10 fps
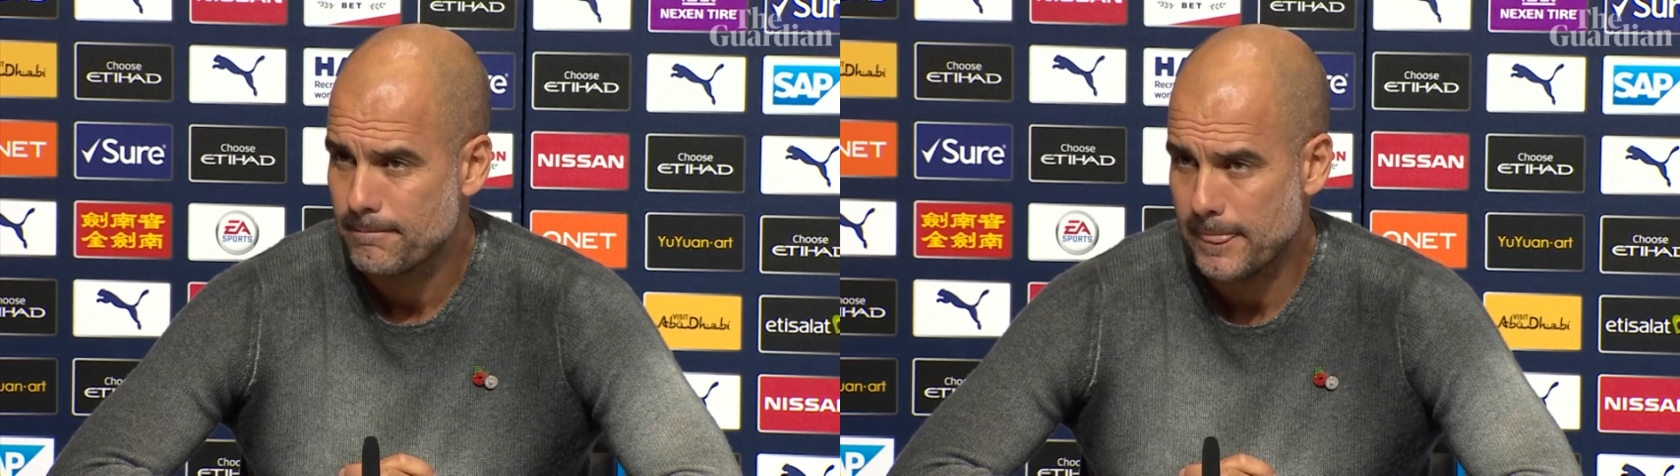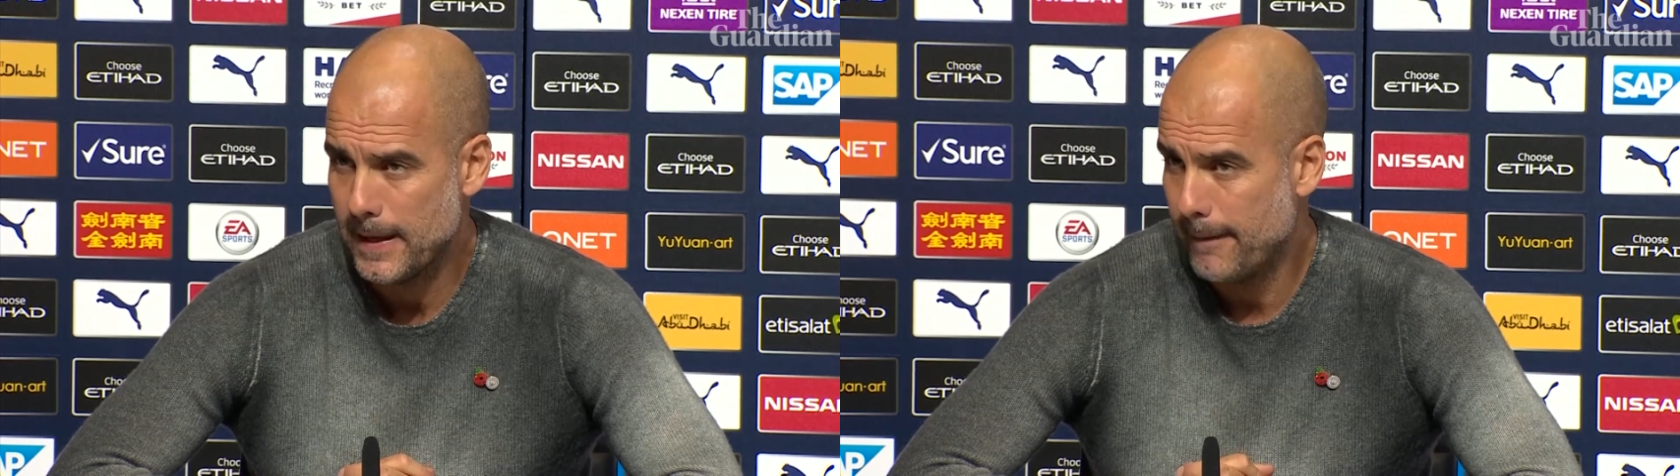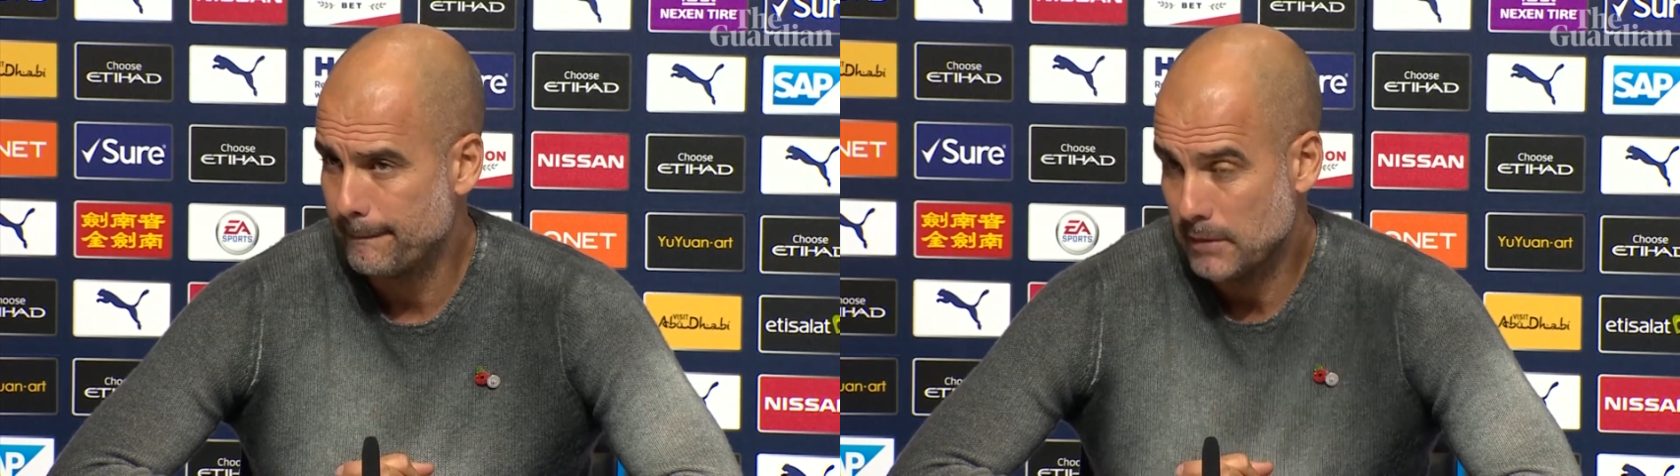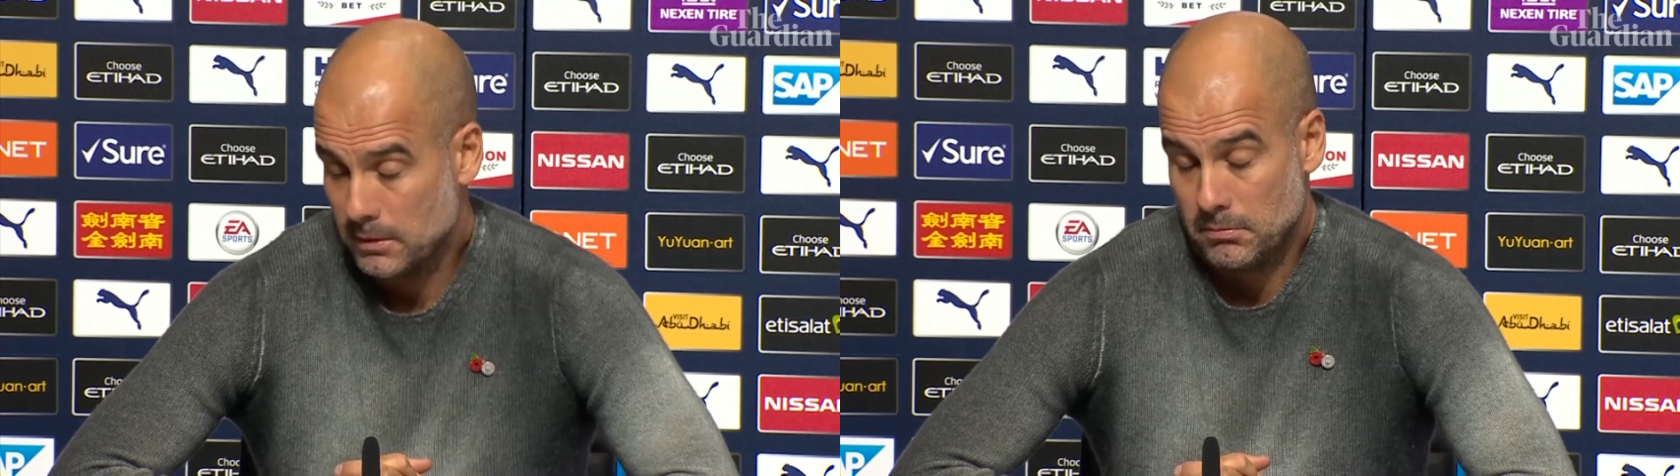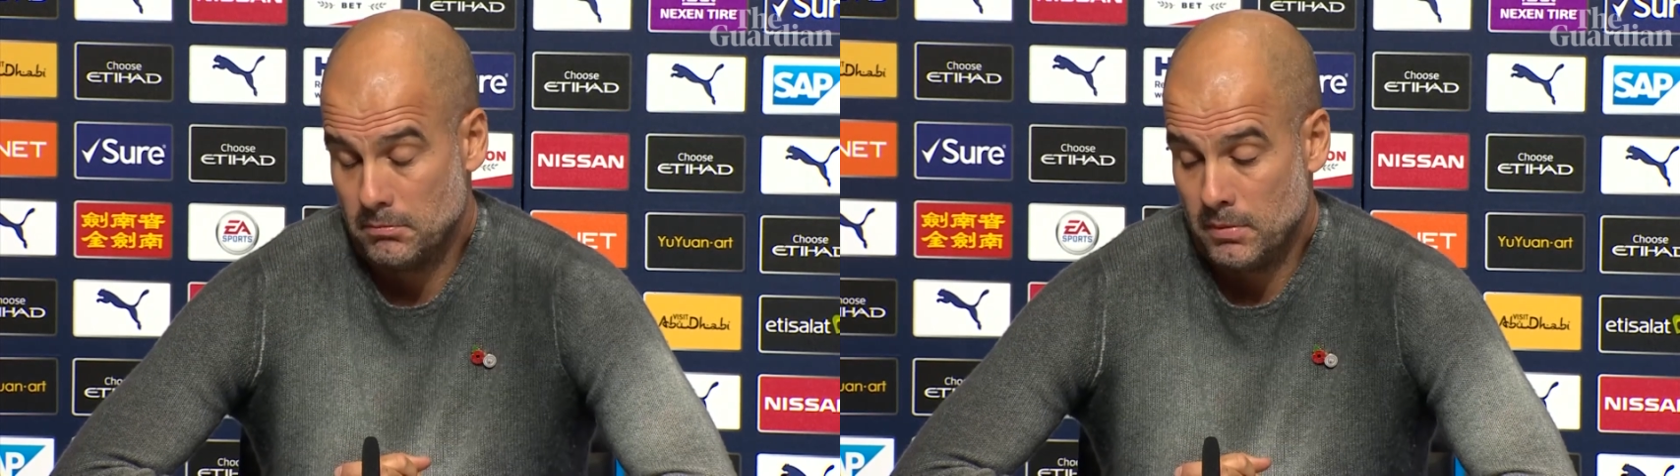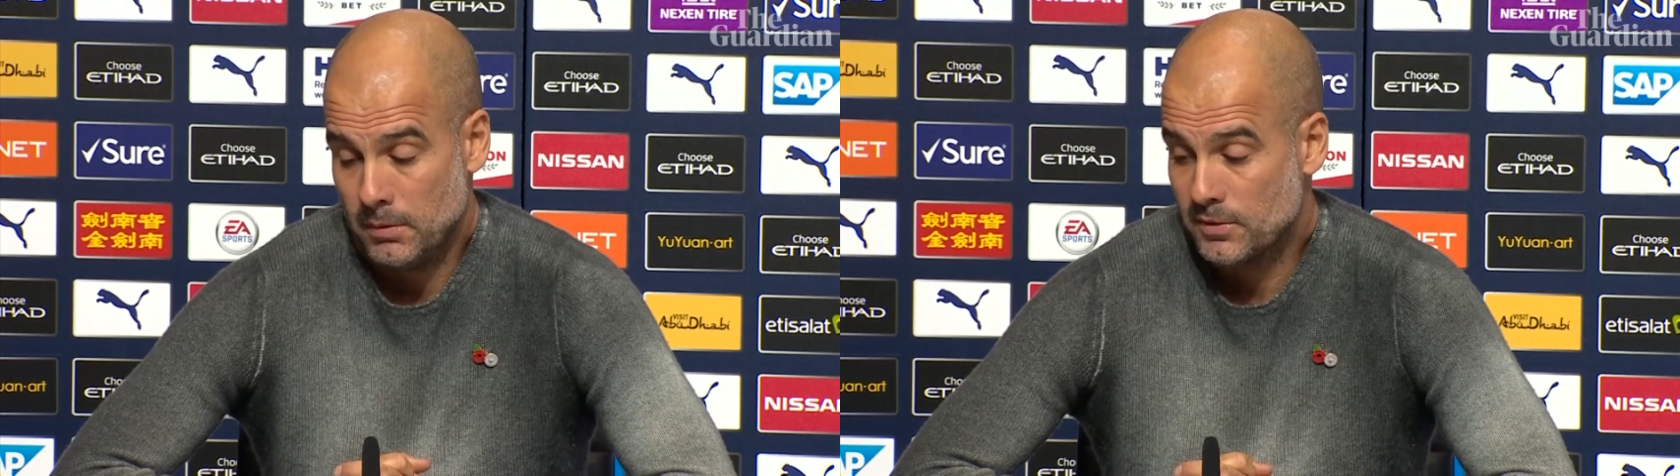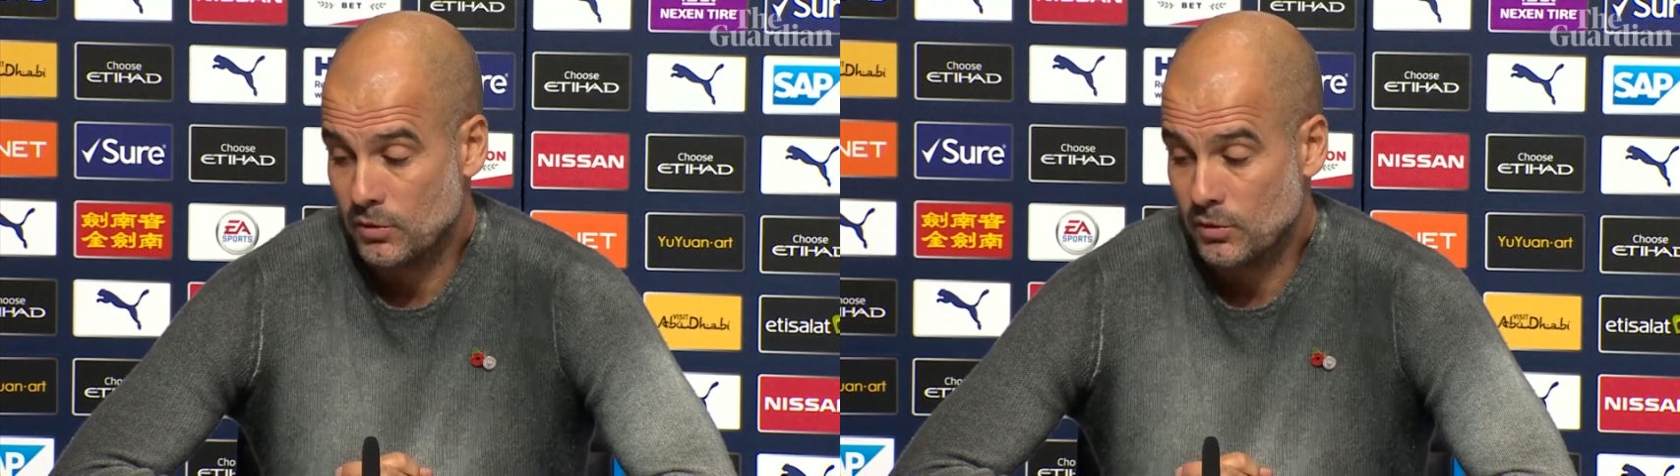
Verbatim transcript: yeah, but maybe it's